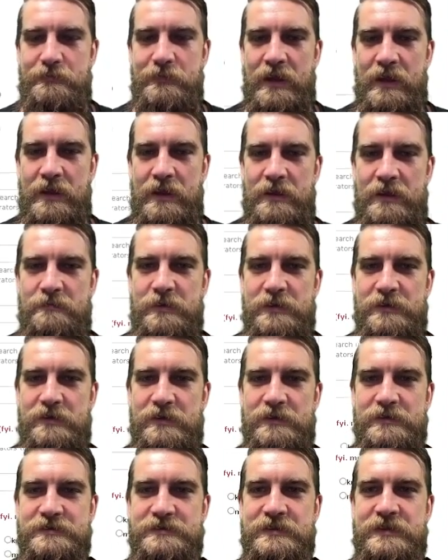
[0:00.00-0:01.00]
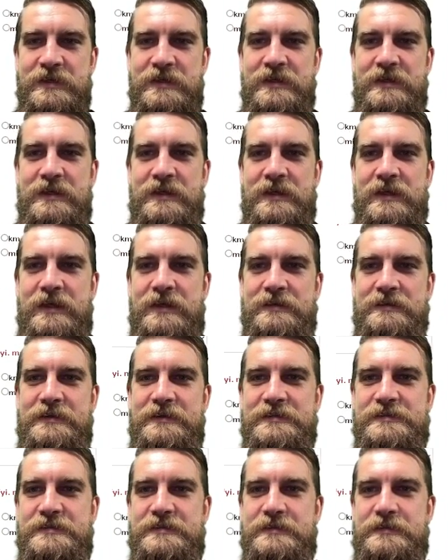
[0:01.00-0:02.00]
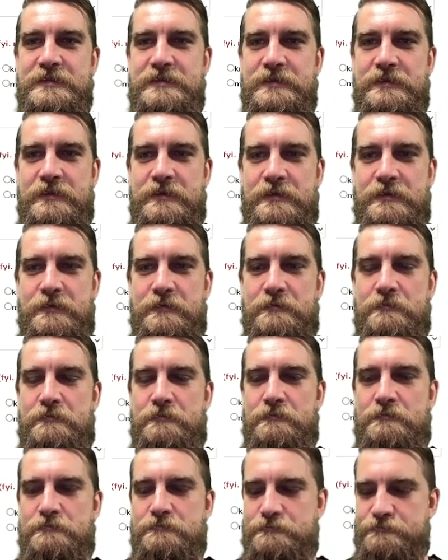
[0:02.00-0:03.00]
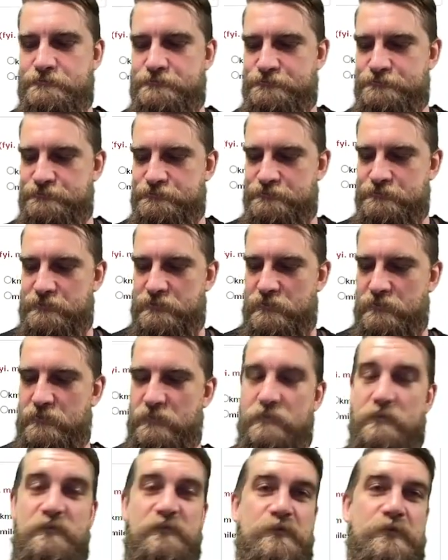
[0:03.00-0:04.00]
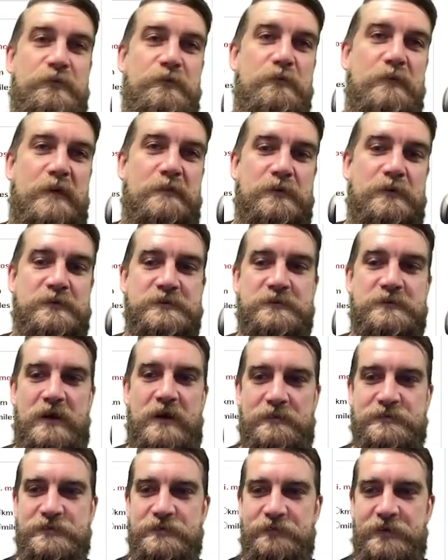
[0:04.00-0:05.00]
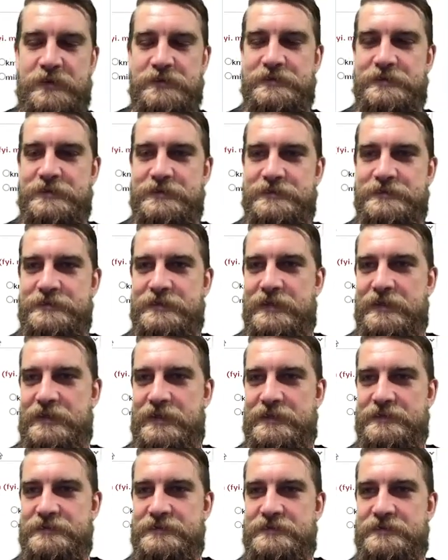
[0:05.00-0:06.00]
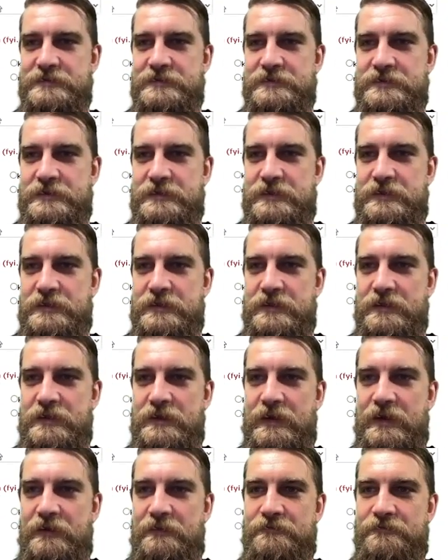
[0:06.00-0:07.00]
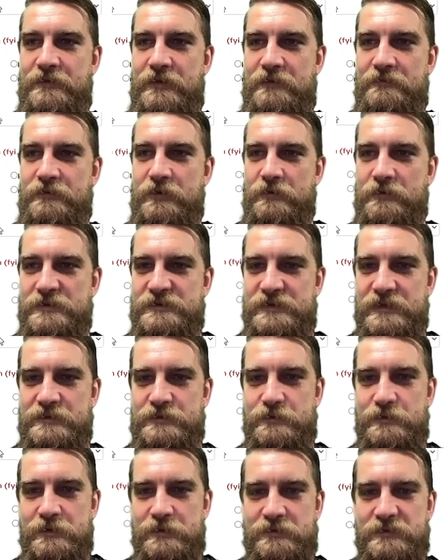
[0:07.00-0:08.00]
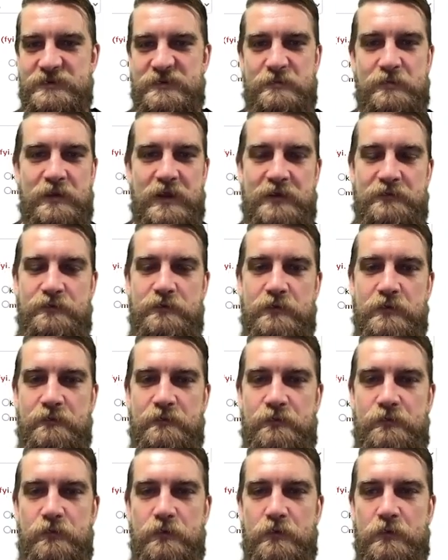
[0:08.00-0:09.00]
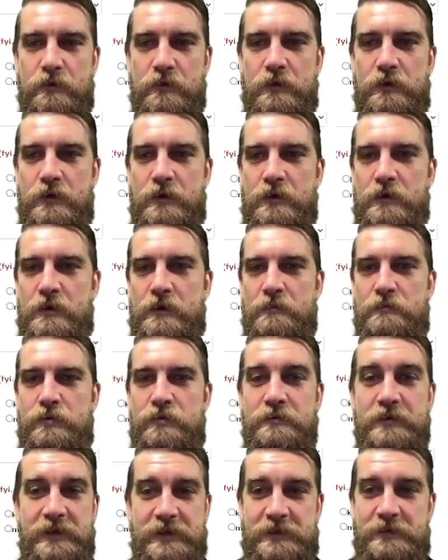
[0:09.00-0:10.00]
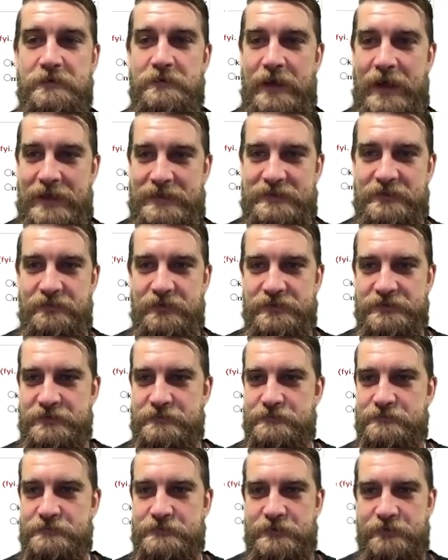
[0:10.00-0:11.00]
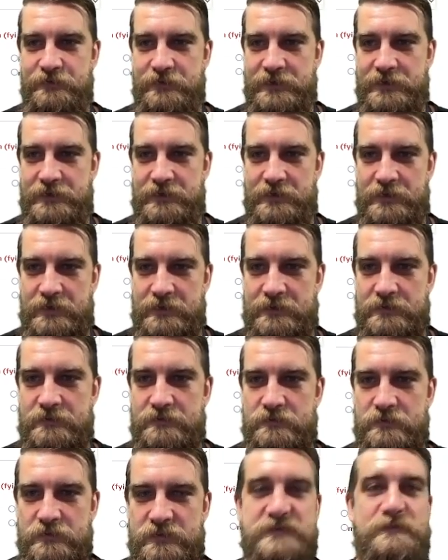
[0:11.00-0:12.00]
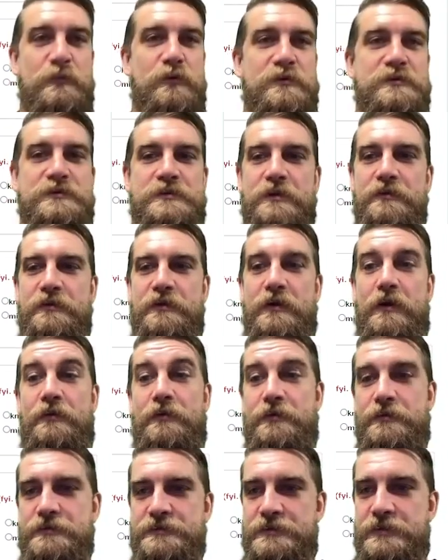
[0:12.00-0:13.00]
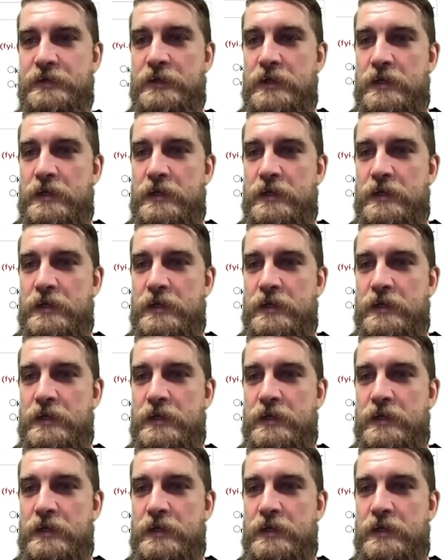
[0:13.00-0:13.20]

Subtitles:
And because, at least through my personal observations, I guess, I've noticed that Twitter is a platform for political activism of a kind, at least more so than others.